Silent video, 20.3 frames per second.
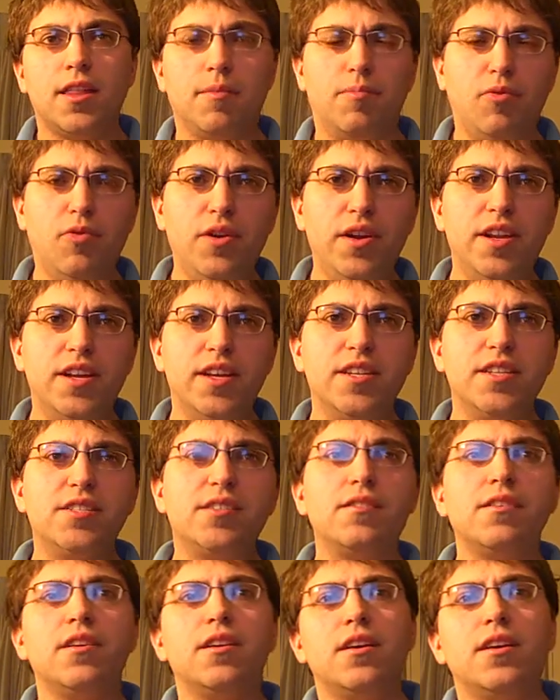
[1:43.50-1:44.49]
the point
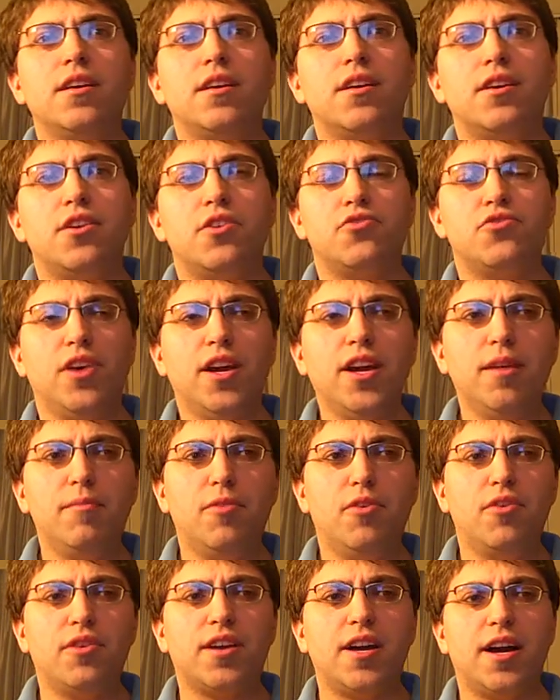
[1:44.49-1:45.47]
is
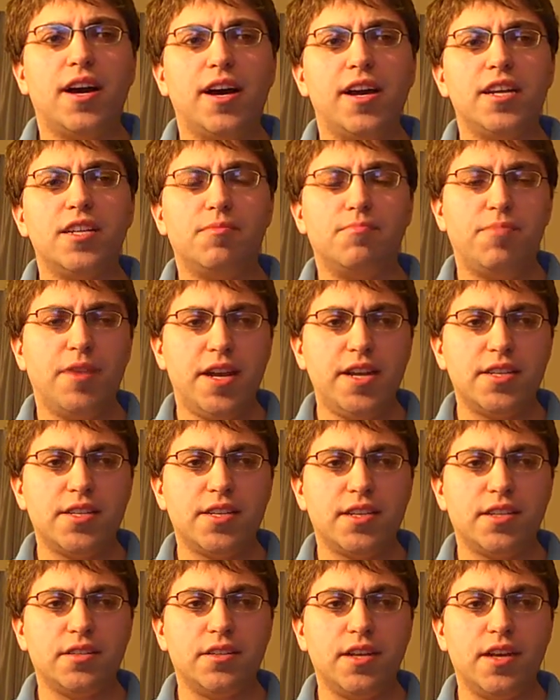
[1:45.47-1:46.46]
dragon ball kai is
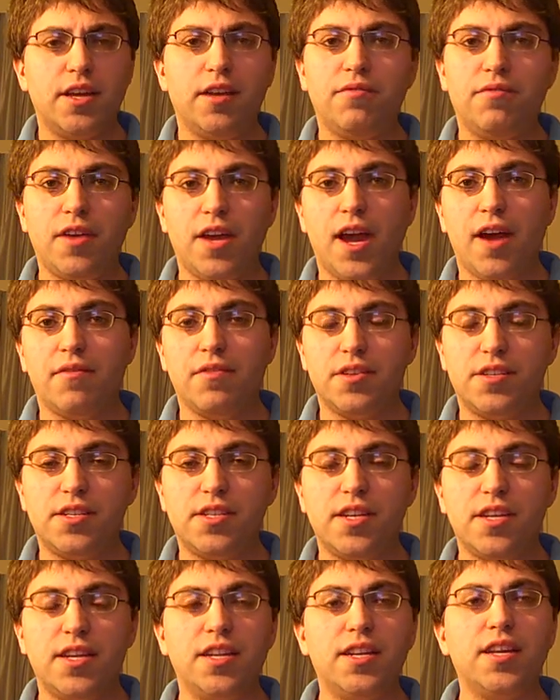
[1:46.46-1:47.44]
basically if you haven't
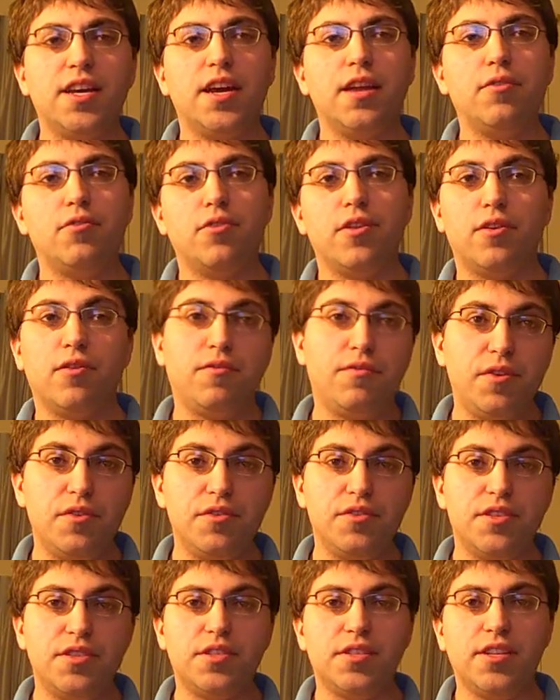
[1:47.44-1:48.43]
seen it yet or you
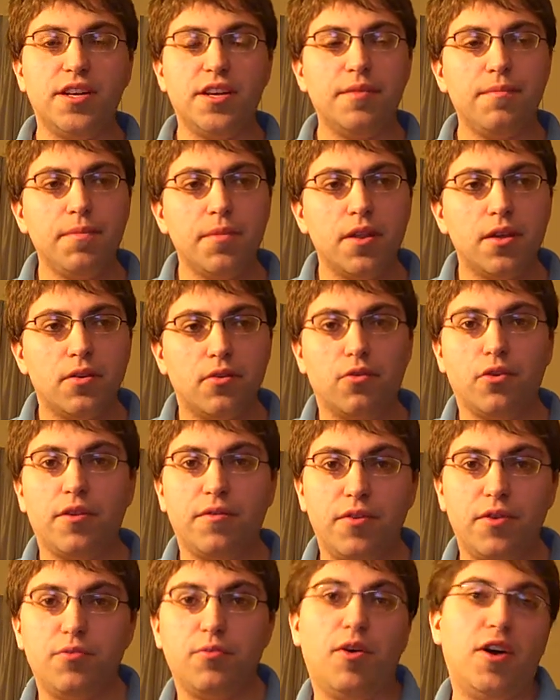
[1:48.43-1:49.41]
refuse to see it
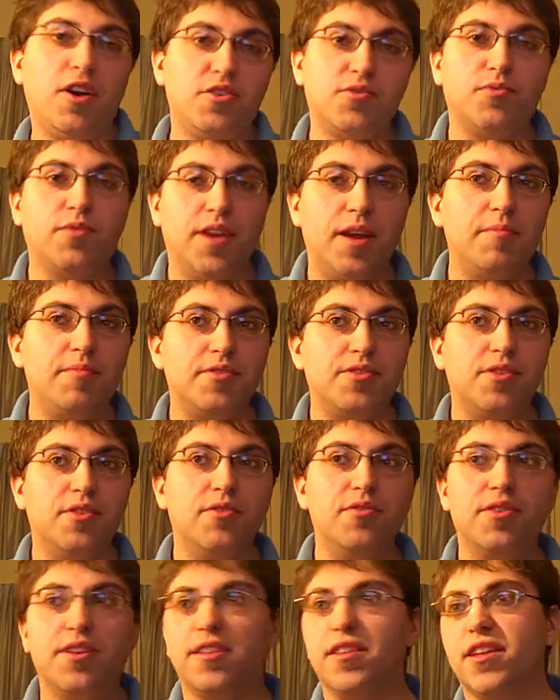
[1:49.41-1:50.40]
or if you watched one
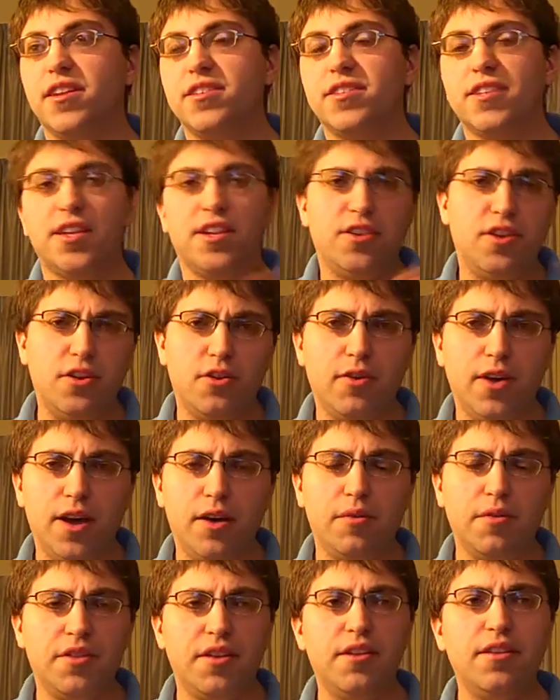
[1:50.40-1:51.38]
episode and then said no
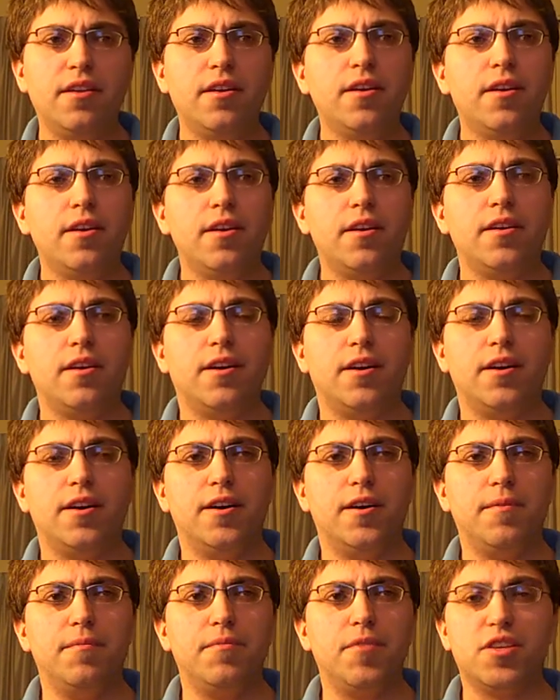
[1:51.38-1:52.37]
hell with it
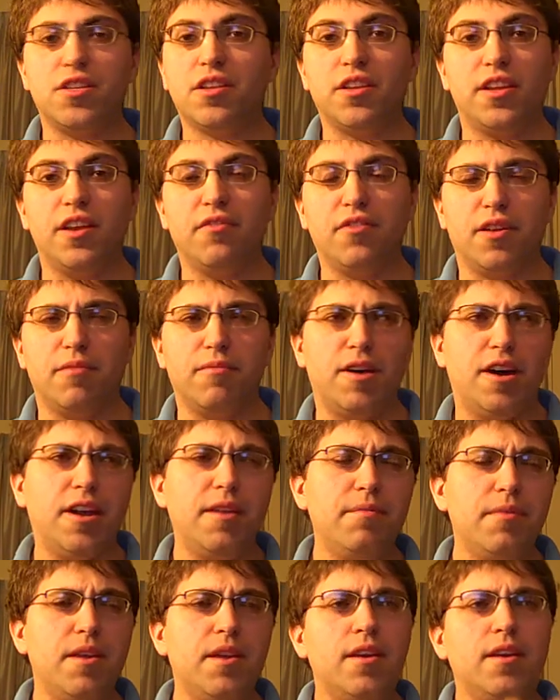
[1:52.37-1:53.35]
um, there's nothing different
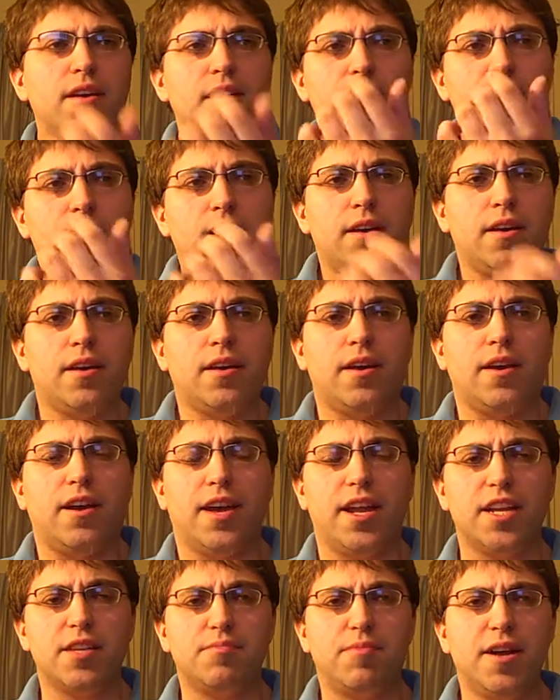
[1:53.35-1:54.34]
about it
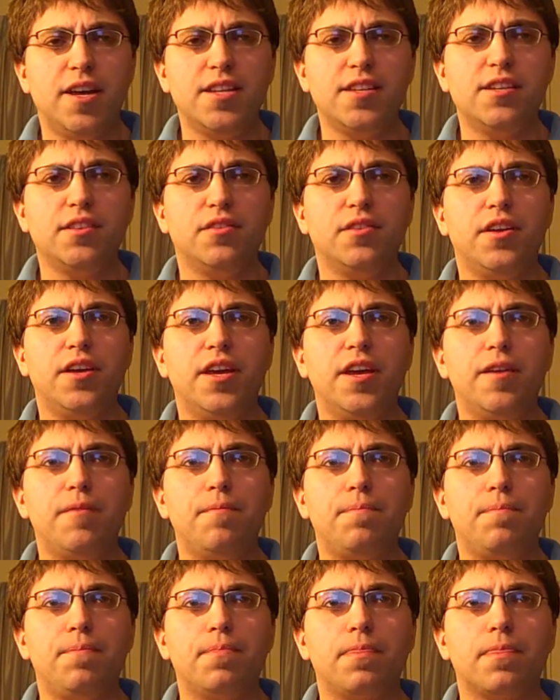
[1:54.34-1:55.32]
it is
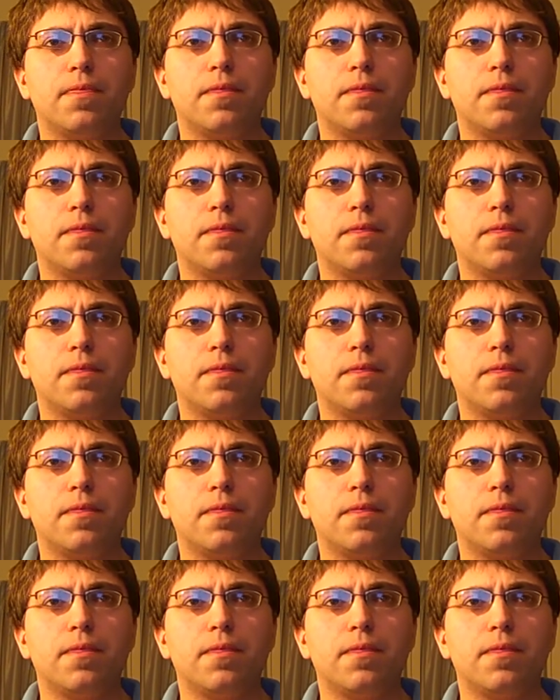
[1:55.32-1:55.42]
basically